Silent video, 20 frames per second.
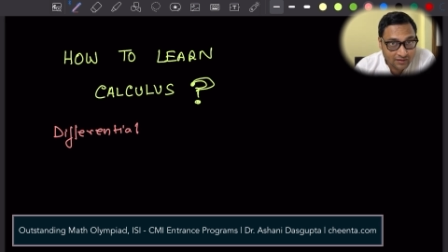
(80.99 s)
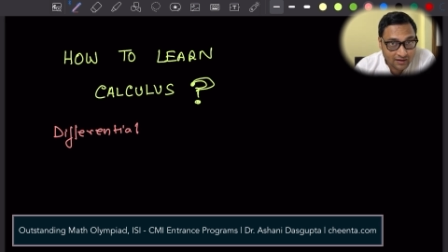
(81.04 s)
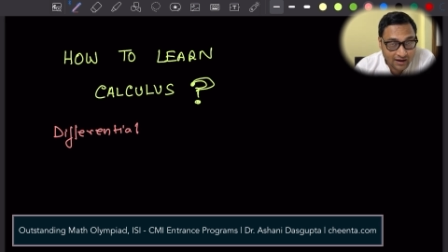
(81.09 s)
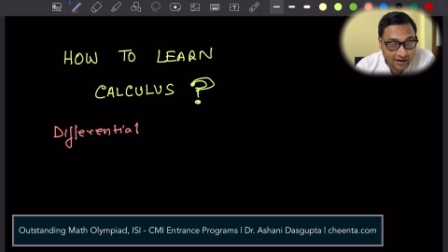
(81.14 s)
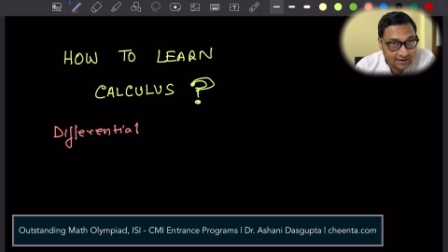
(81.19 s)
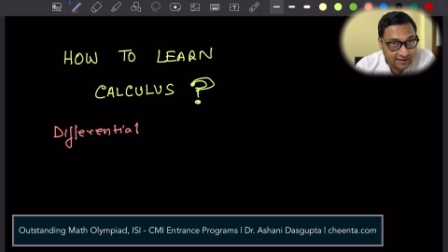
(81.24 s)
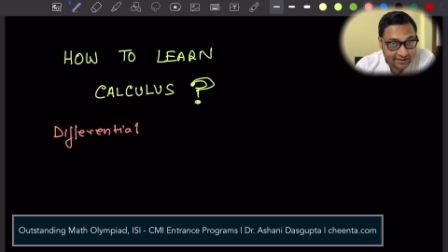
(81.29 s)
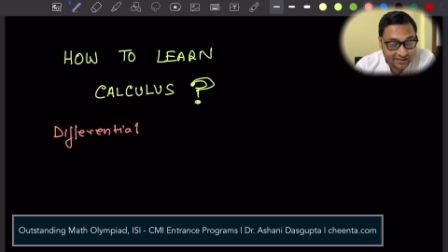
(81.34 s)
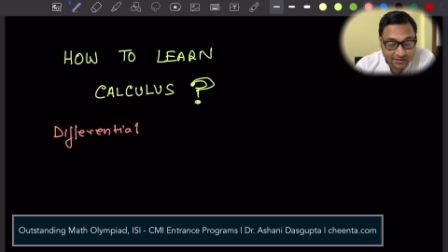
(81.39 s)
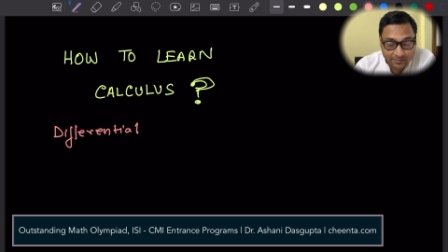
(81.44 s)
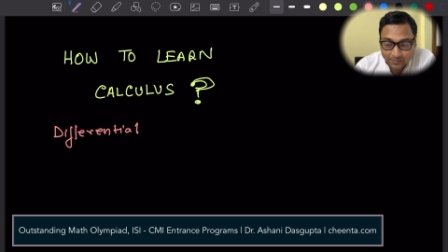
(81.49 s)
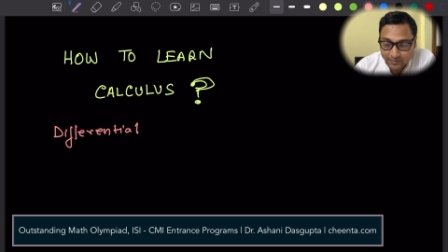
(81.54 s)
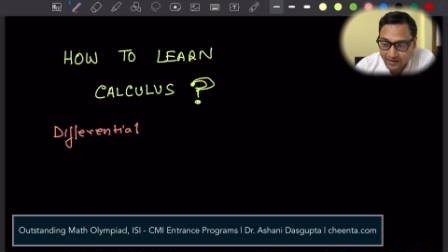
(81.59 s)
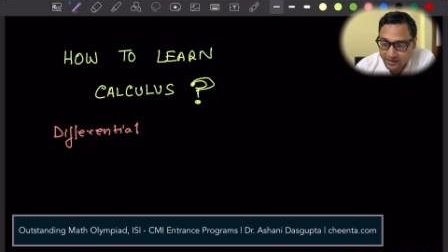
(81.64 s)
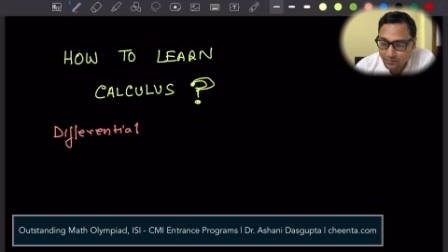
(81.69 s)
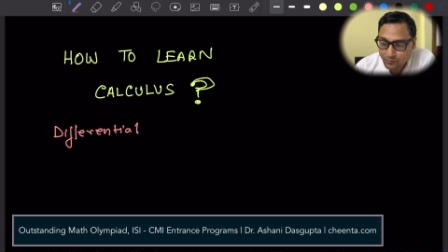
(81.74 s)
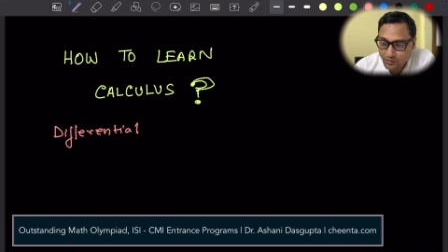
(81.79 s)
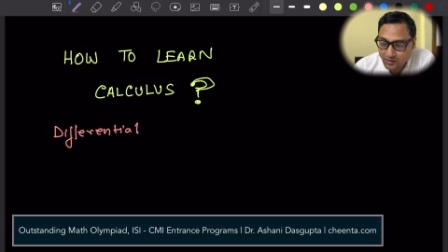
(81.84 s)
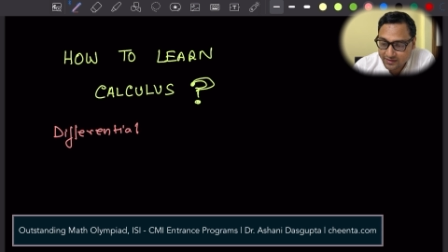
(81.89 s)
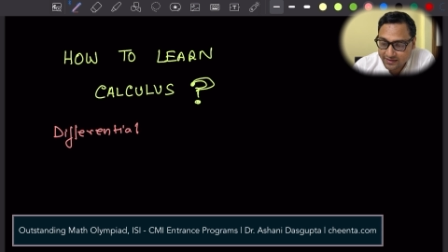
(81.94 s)
I'll
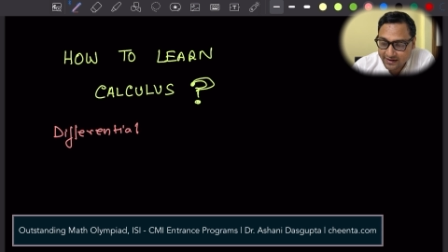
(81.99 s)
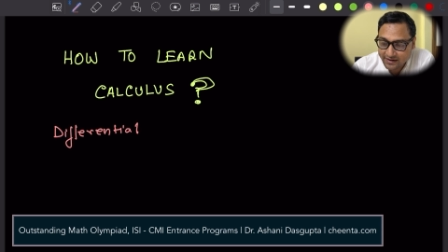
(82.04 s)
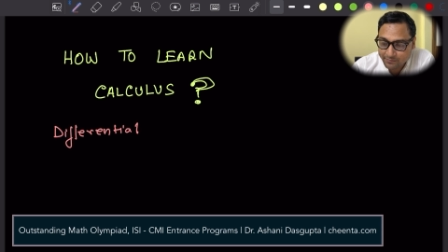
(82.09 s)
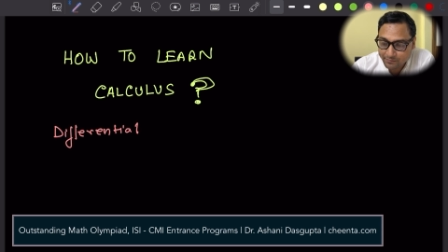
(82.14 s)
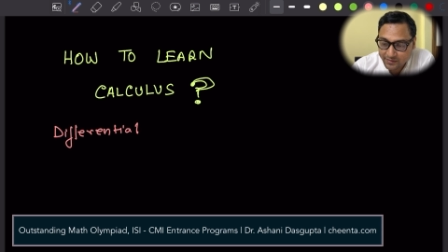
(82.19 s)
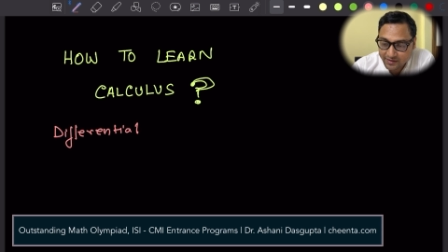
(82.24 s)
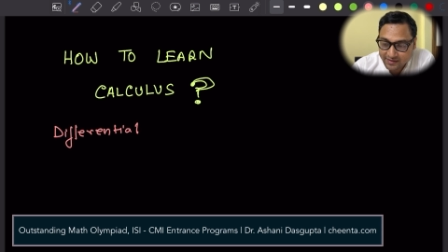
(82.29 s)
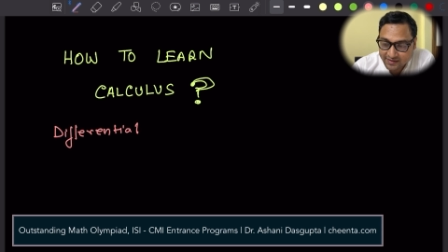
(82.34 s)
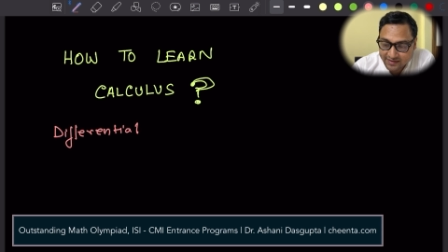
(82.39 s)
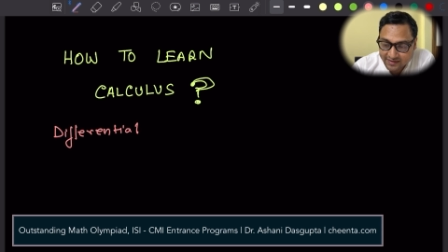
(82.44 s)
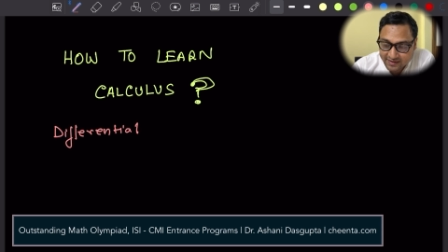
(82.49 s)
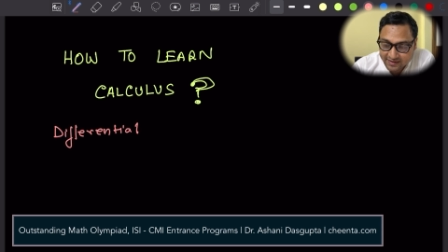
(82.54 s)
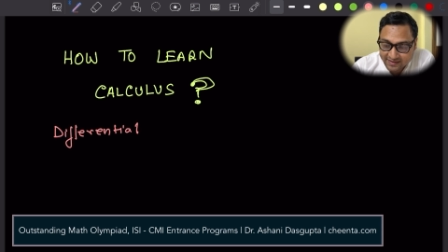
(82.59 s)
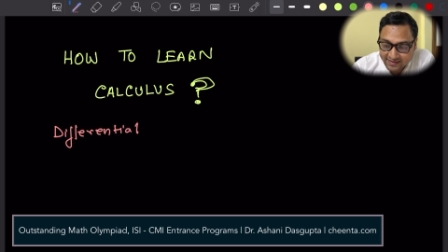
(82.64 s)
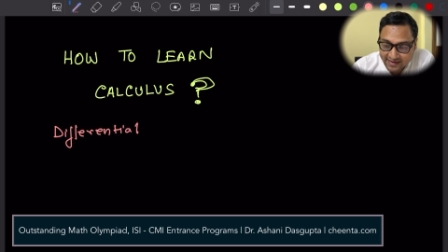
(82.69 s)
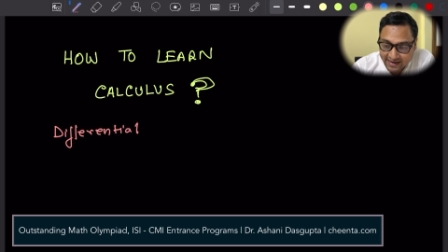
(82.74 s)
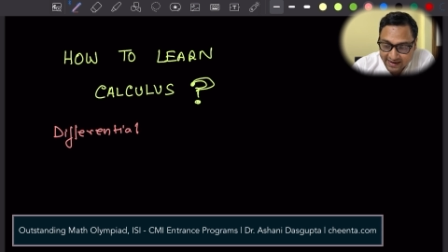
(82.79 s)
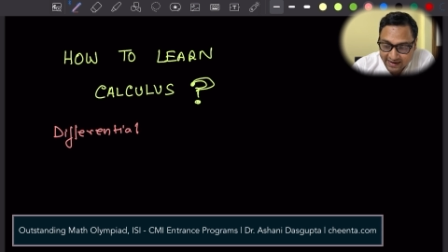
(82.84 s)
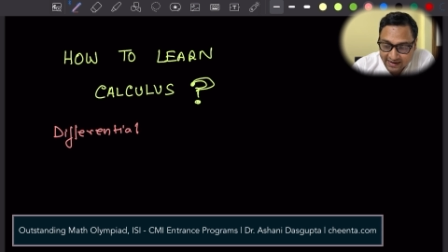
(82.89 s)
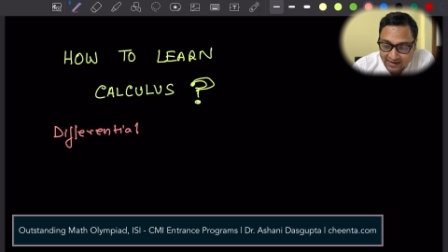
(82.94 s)
explain what that means in a
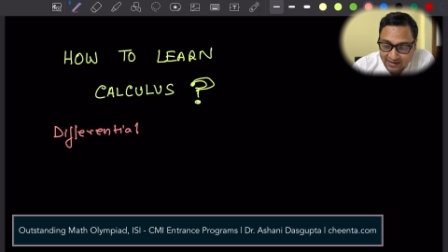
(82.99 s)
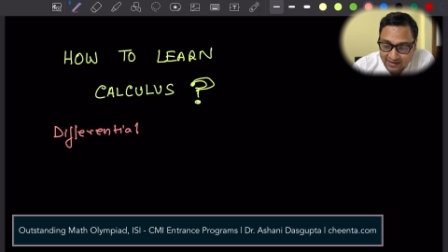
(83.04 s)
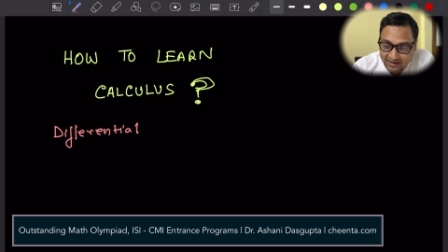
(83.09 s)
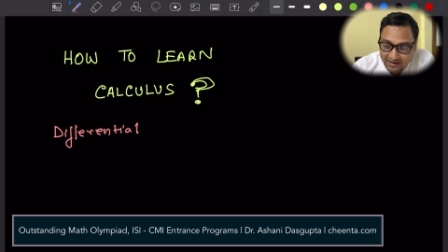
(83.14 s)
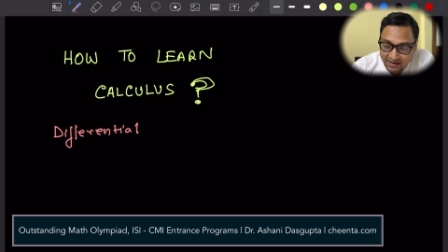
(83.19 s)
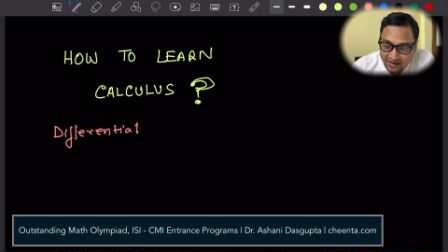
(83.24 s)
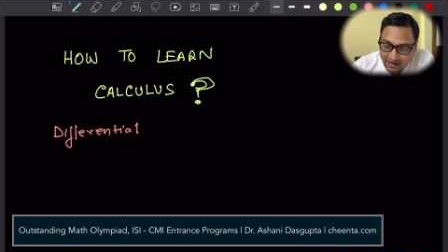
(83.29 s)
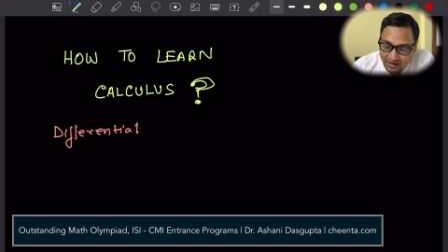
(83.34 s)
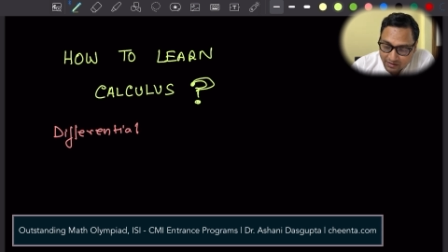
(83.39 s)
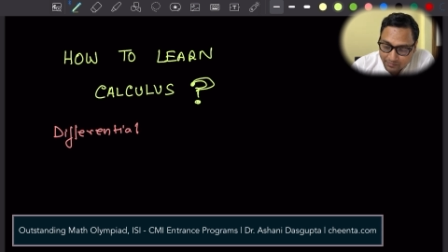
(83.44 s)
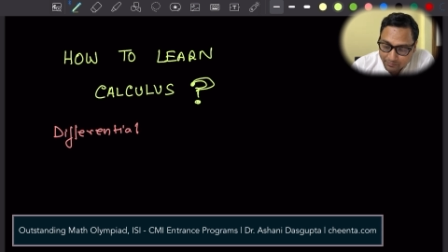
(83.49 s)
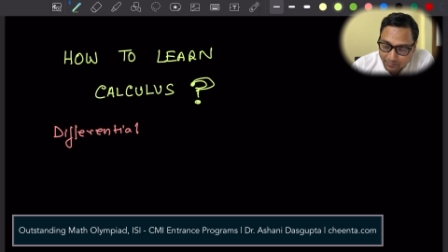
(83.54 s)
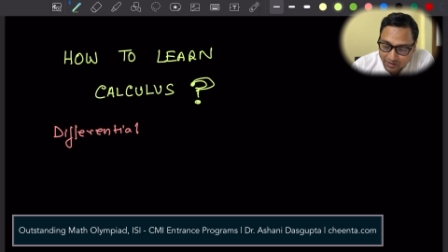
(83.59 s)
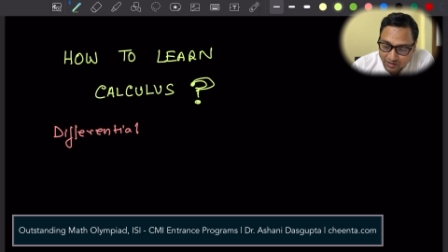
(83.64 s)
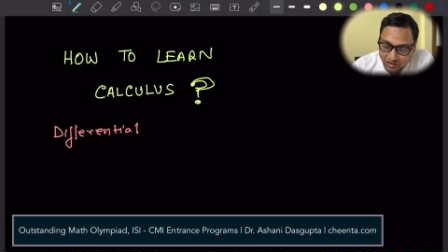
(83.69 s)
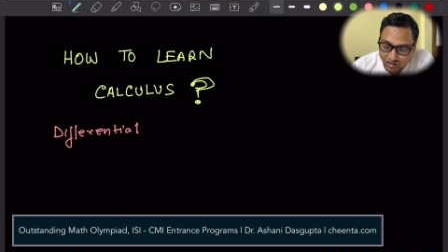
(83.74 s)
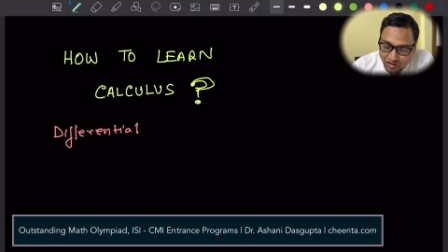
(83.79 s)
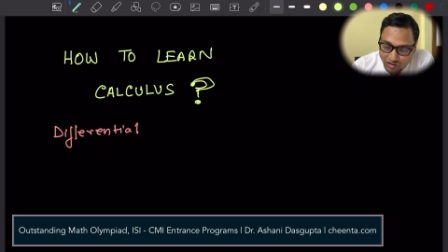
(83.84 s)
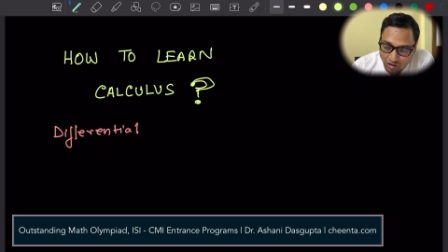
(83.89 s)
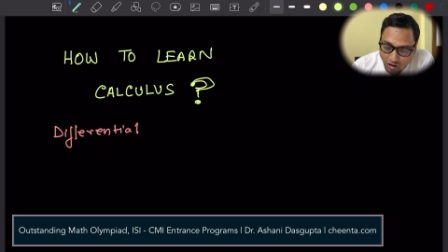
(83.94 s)
second,
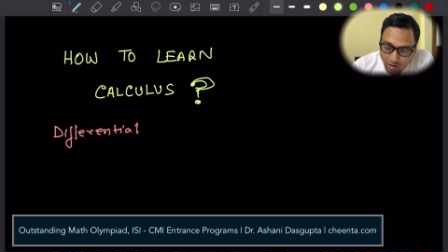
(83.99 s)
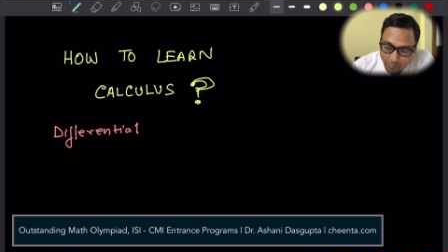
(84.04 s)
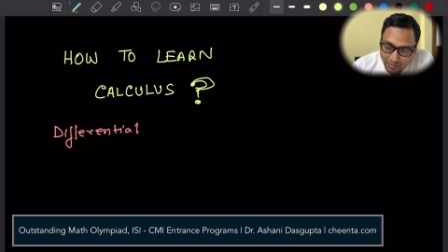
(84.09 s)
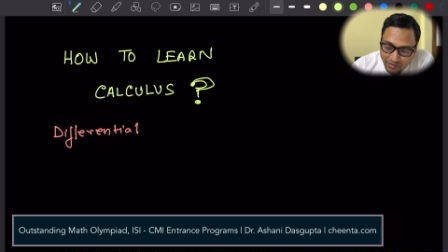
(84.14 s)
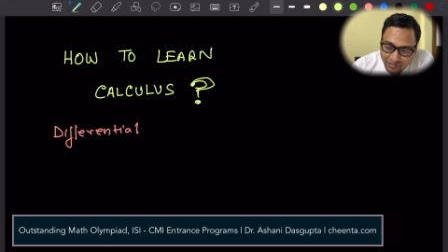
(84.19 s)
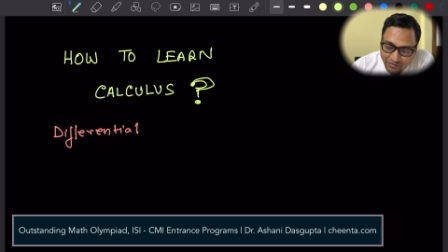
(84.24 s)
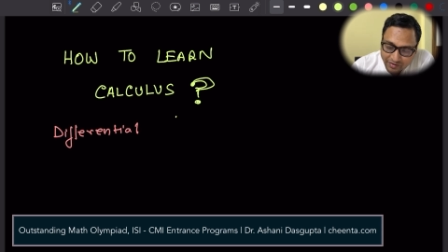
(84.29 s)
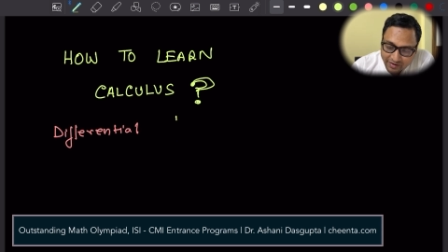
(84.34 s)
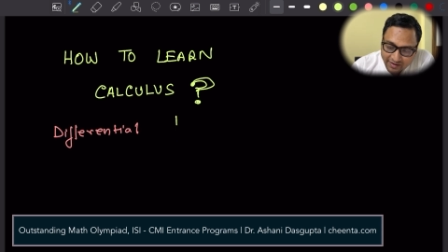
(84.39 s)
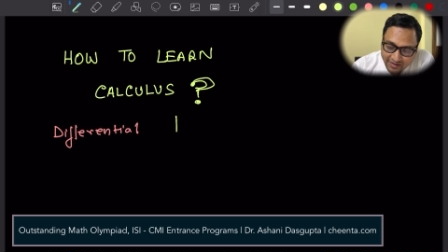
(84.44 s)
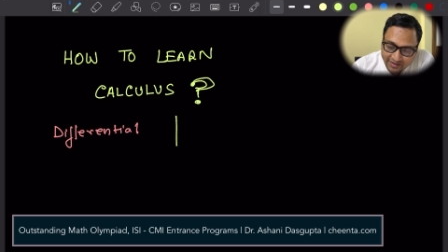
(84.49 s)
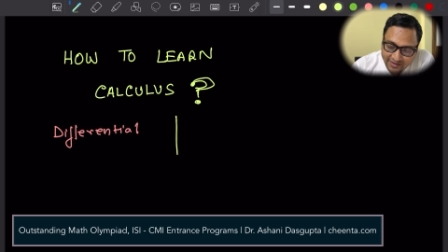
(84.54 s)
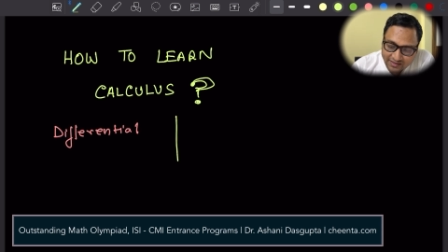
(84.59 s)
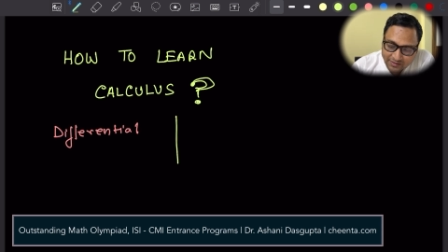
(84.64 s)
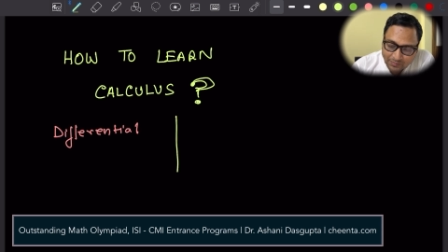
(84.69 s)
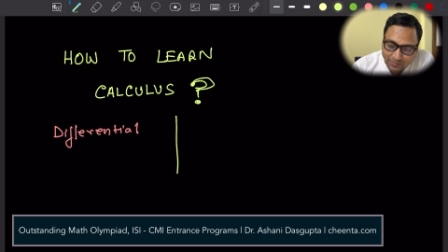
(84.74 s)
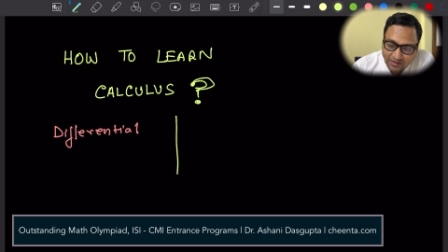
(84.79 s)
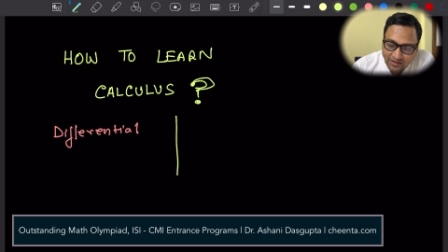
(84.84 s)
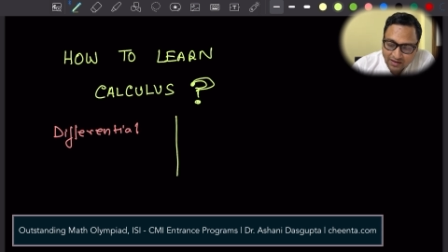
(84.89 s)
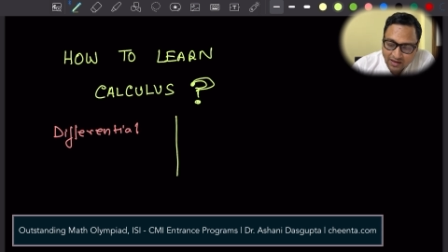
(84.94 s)
but geometrically
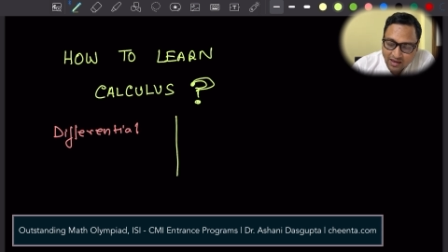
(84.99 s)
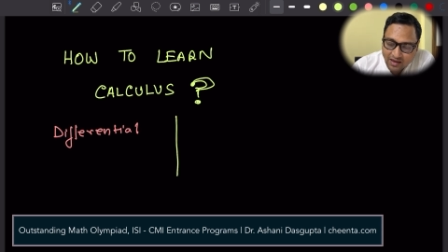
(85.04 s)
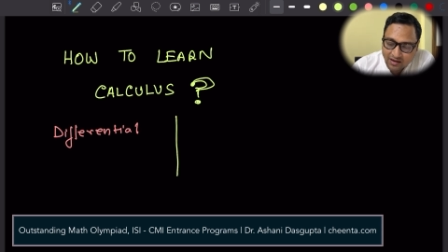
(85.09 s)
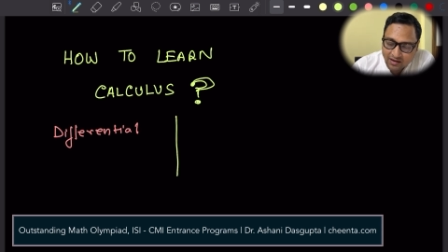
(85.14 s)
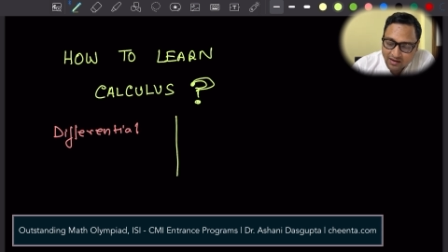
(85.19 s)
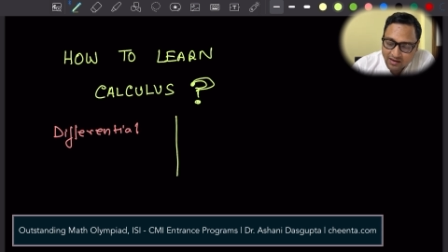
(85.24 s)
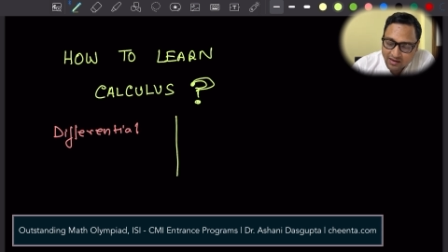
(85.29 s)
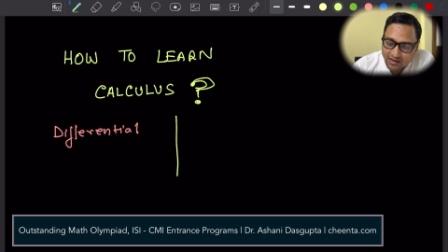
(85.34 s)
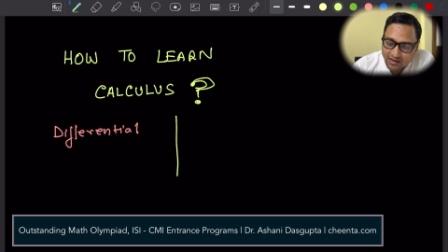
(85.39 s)
speaking,